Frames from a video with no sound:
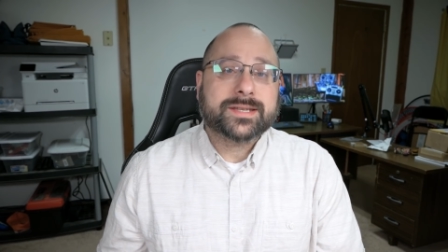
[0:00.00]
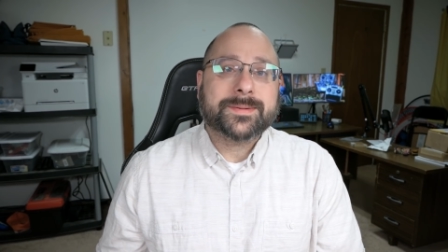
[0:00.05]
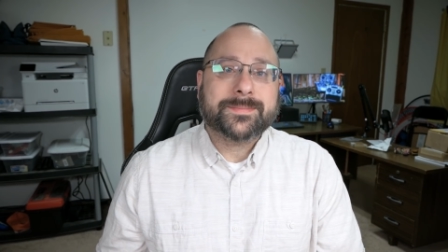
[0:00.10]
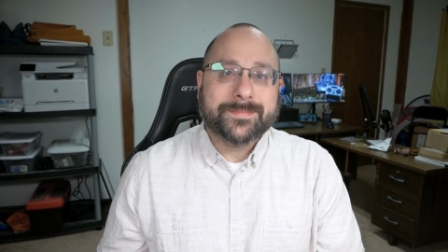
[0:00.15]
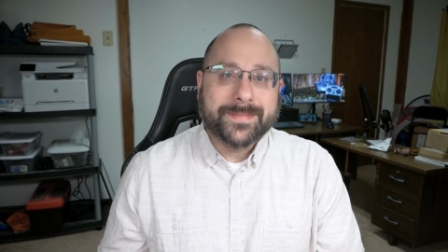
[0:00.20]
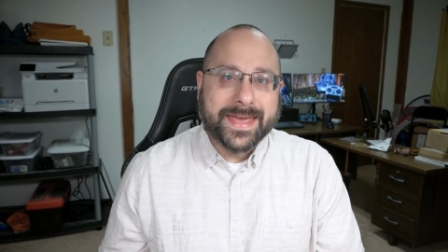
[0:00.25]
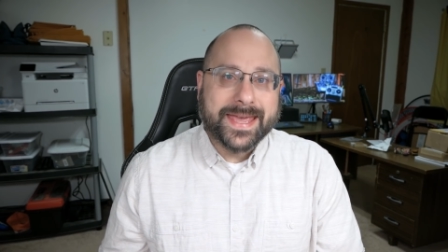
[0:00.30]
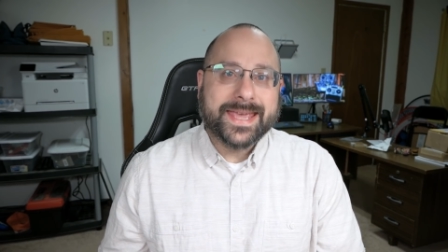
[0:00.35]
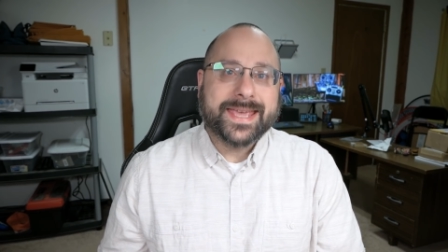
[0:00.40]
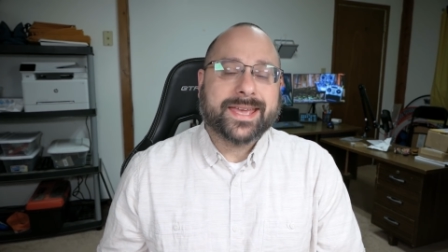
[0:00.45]
to
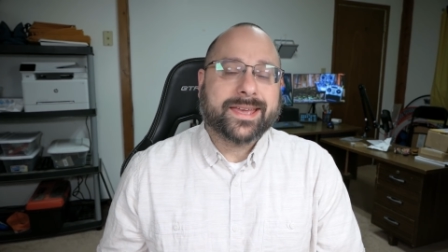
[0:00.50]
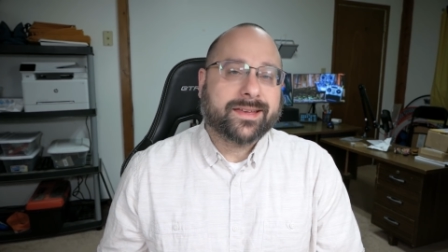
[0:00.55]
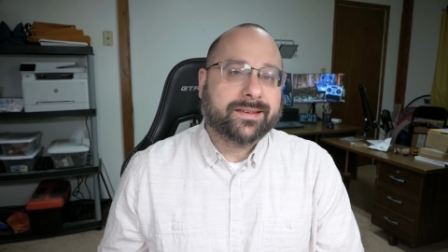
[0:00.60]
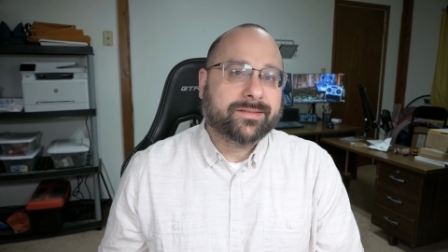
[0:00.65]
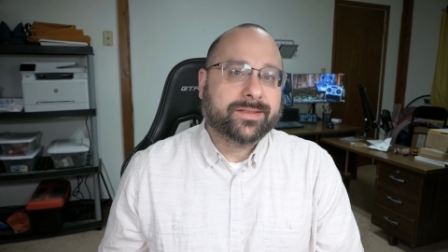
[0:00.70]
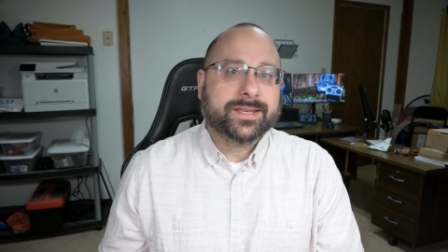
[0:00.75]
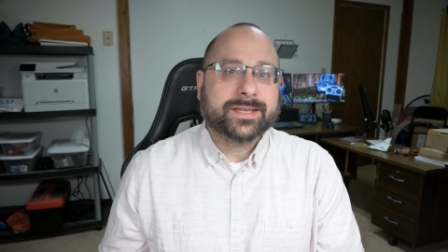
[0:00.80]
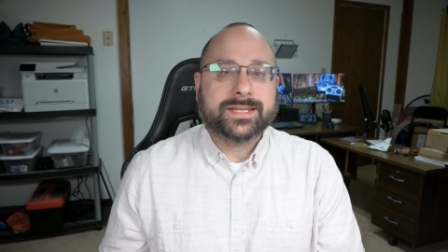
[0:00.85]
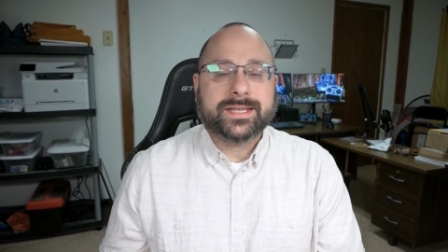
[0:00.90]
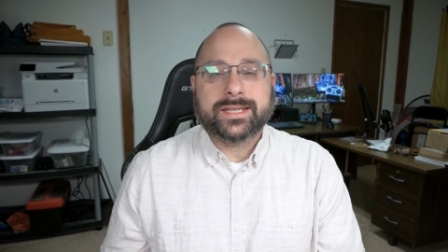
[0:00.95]
make
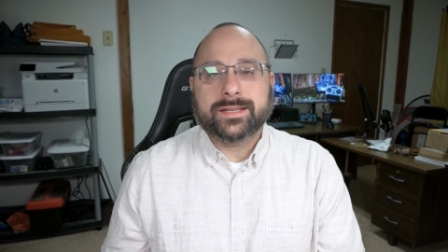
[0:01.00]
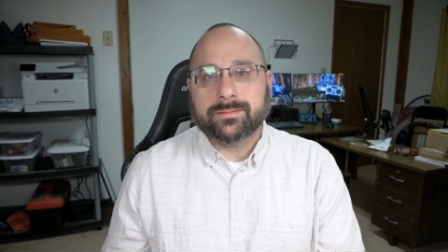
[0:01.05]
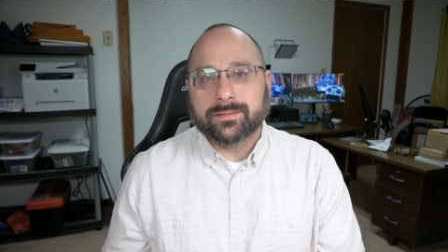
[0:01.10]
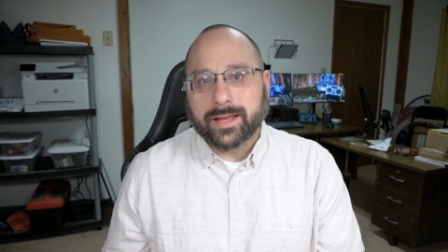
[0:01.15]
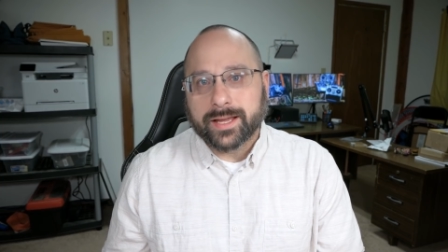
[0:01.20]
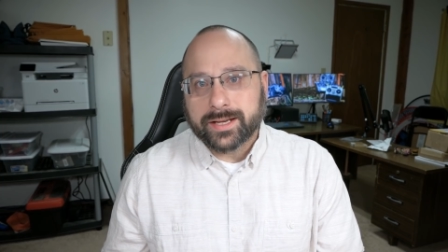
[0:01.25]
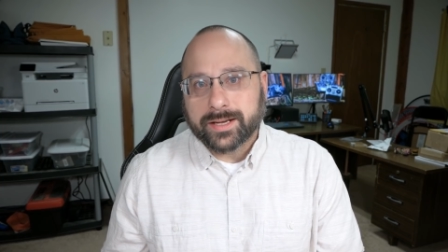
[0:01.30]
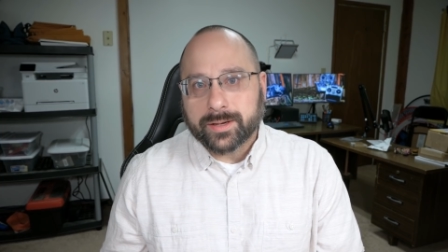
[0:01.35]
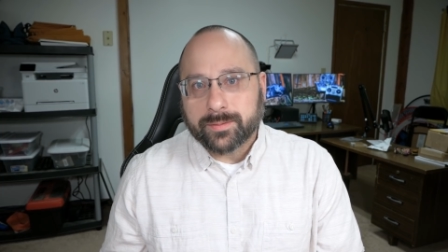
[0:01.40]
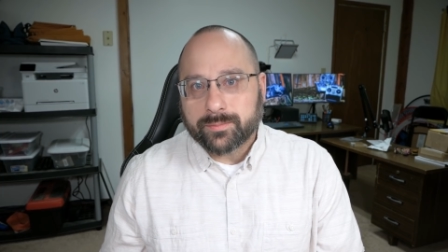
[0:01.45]
LED
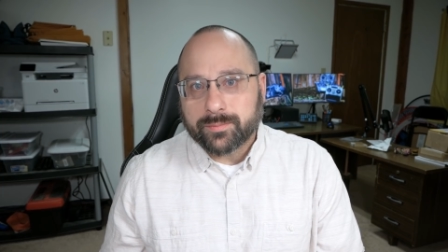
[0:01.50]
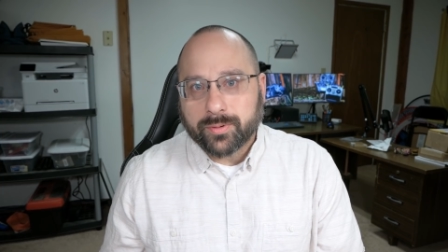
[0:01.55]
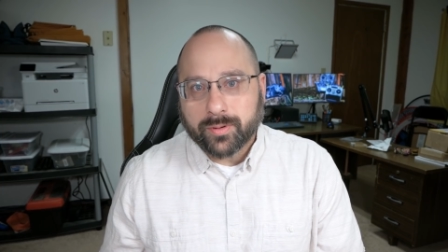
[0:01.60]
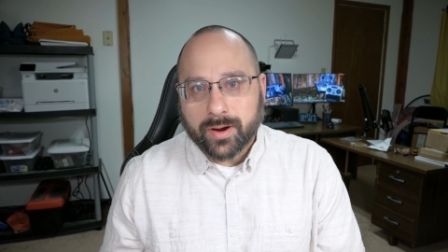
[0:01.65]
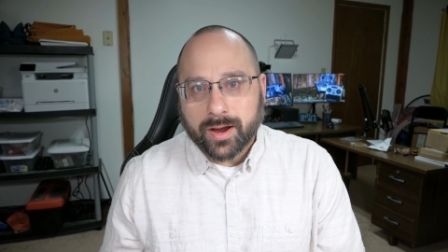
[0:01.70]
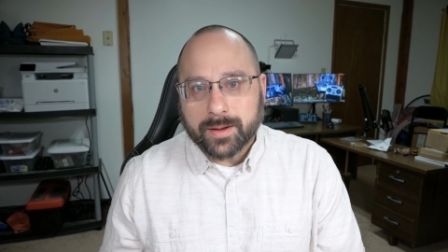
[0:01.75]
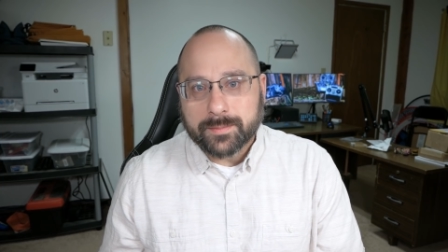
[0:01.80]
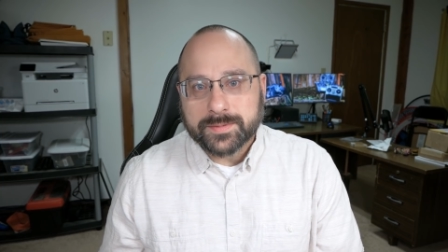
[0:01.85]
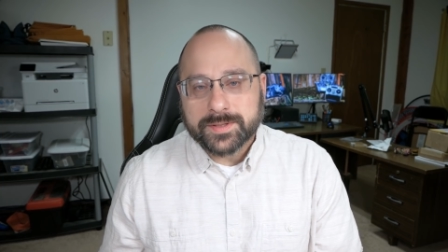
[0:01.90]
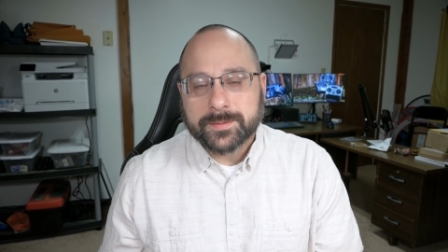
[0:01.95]
light up
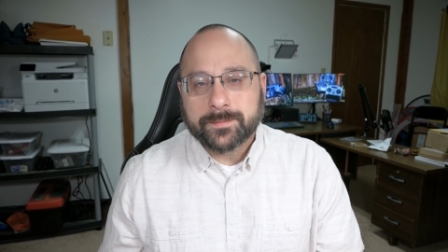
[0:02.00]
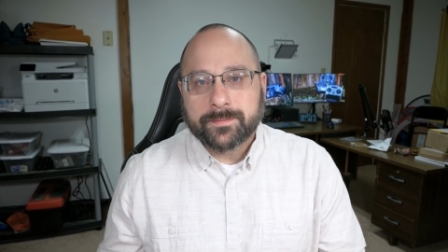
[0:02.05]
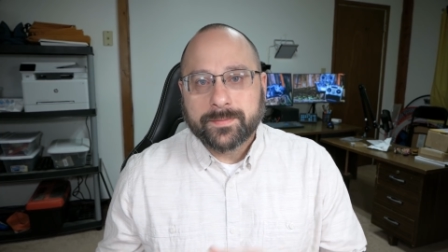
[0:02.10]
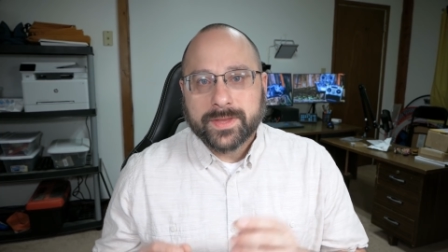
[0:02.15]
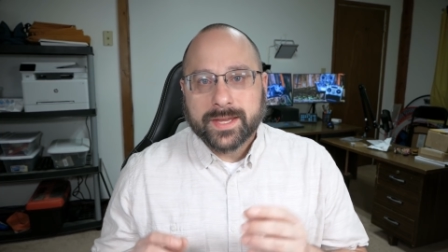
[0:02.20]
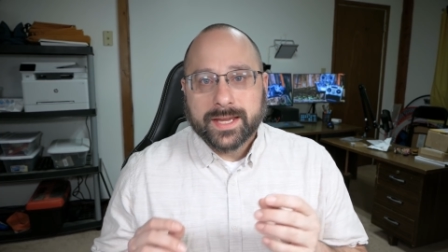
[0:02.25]
props.